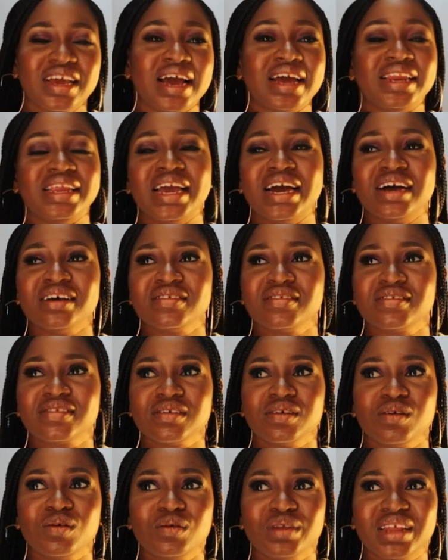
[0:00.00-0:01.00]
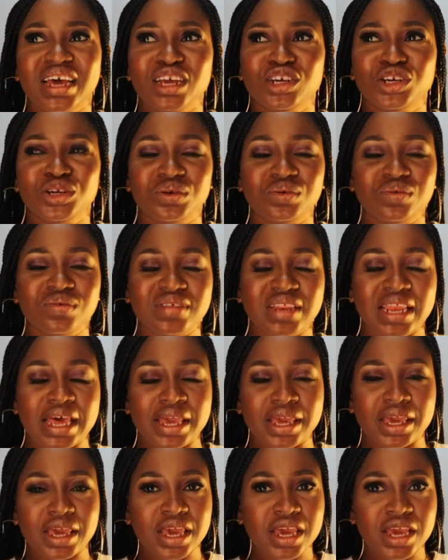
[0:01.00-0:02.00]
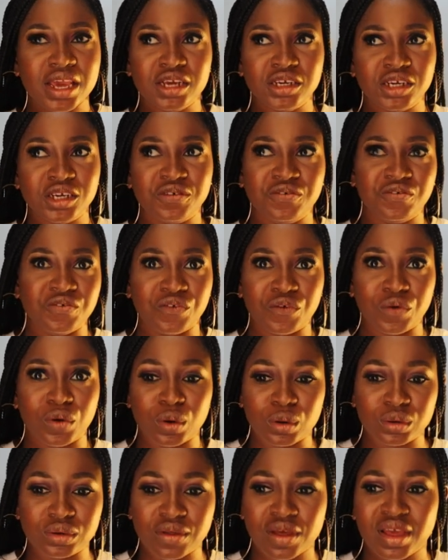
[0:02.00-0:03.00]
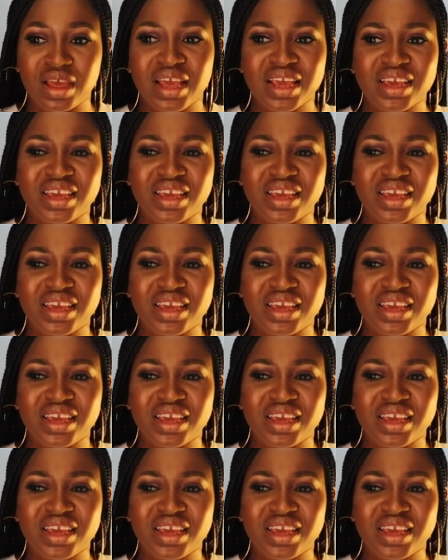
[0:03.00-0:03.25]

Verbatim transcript: and he has other issues like age fraud.